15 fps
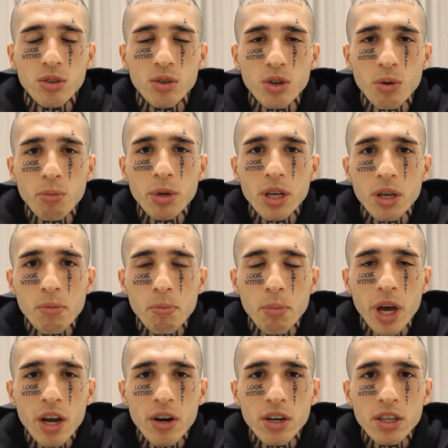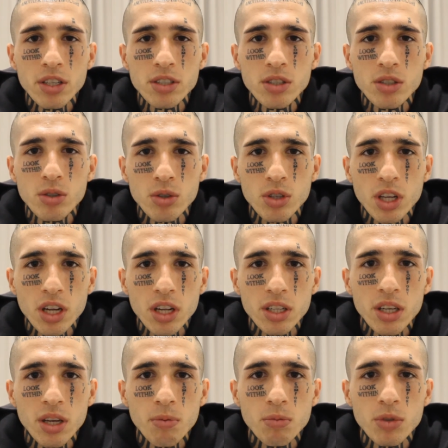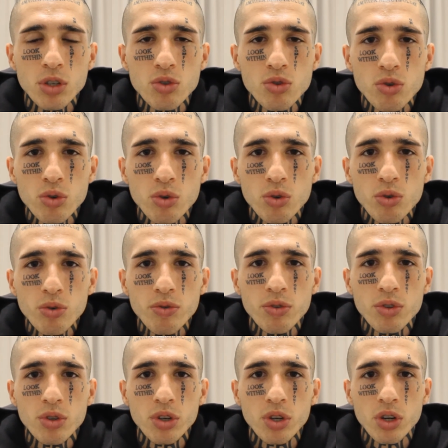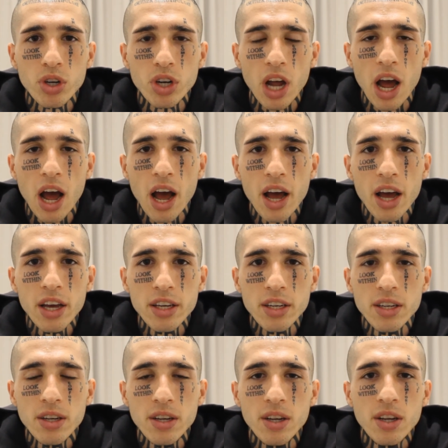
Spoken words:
Do not be embarrassed to tell them the truth. Do not hide.